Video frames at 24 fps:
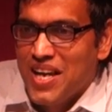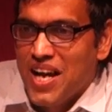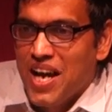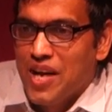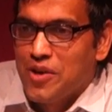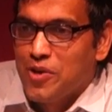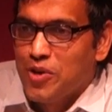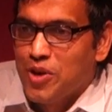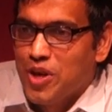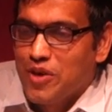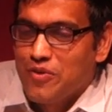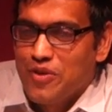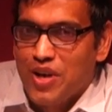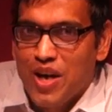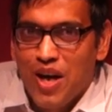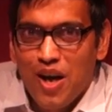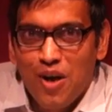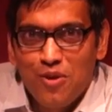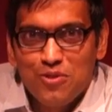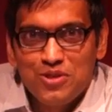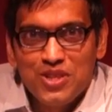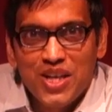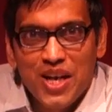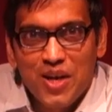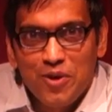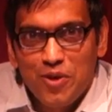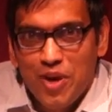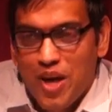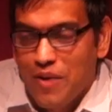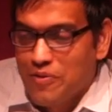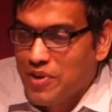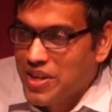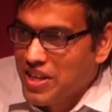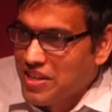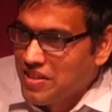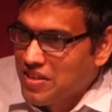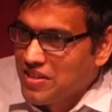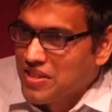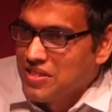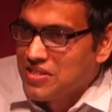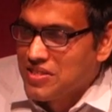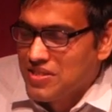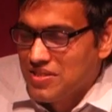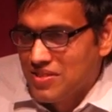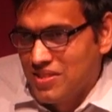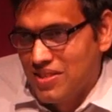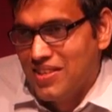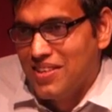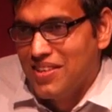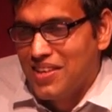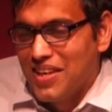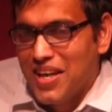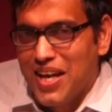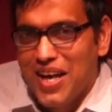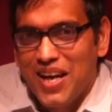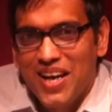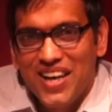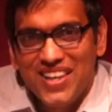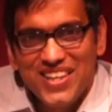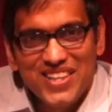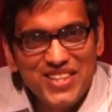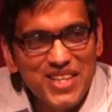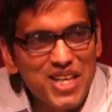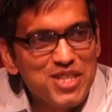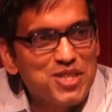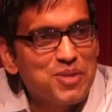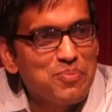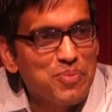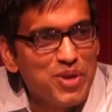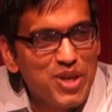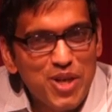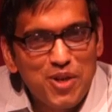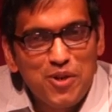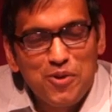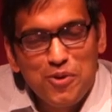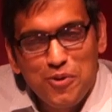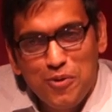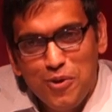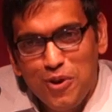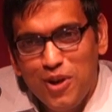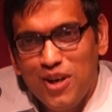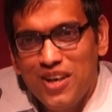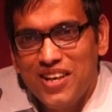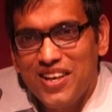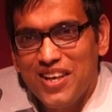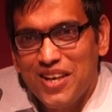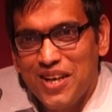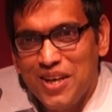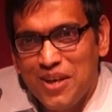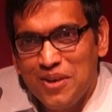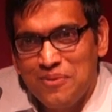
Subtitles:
I don't have a house and I don't have an address. I think that's a pretty cool